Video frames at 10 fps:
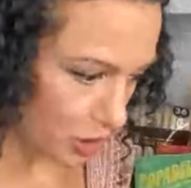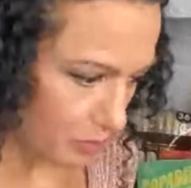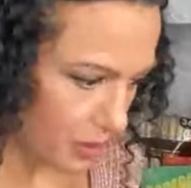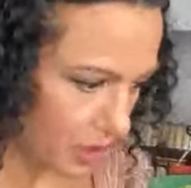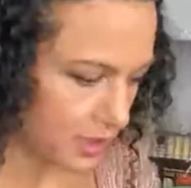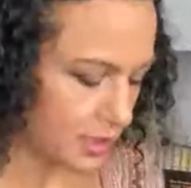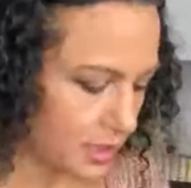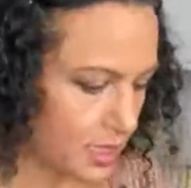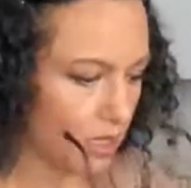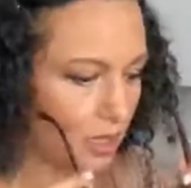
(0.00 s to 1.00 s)
our
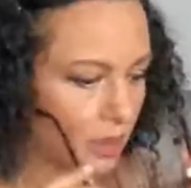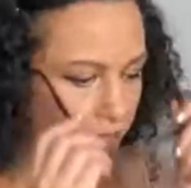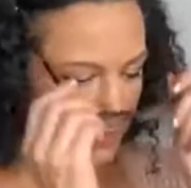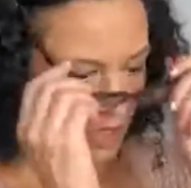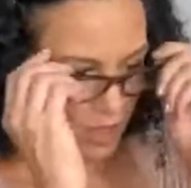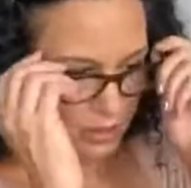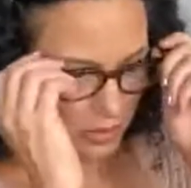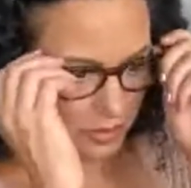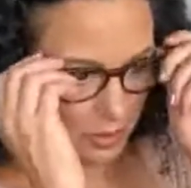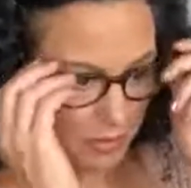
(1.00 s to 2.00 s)
dessert because the
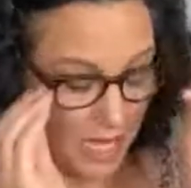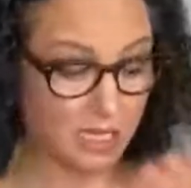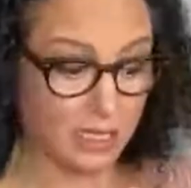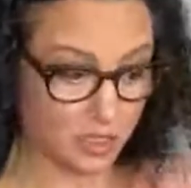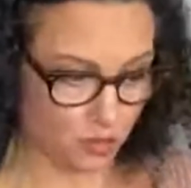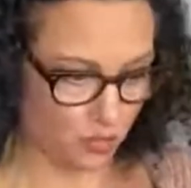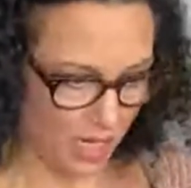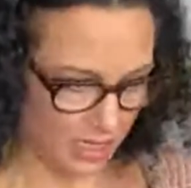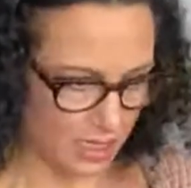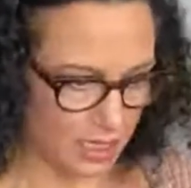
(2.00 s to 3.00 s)
now that the
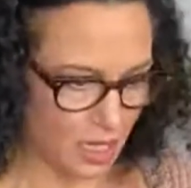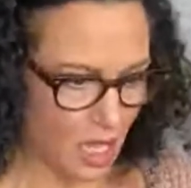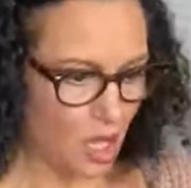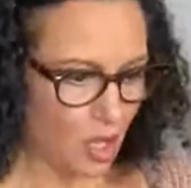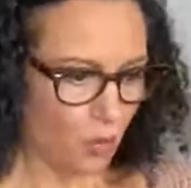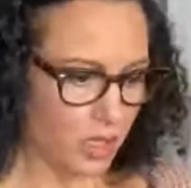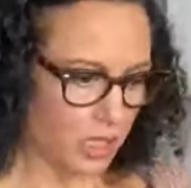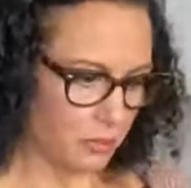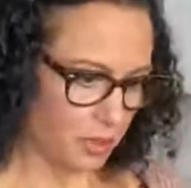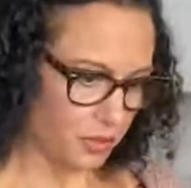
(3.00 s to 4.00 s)
bacon is
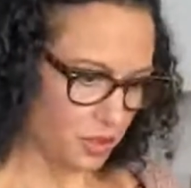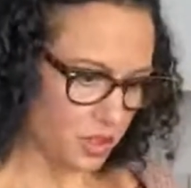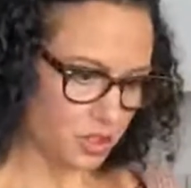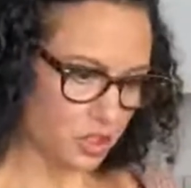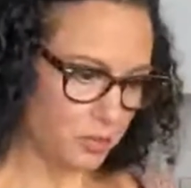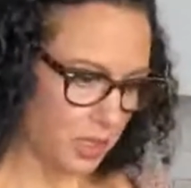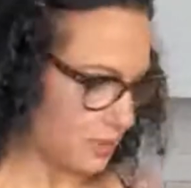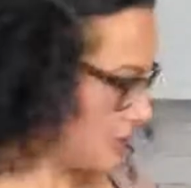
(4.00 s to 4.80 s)
ready, we can put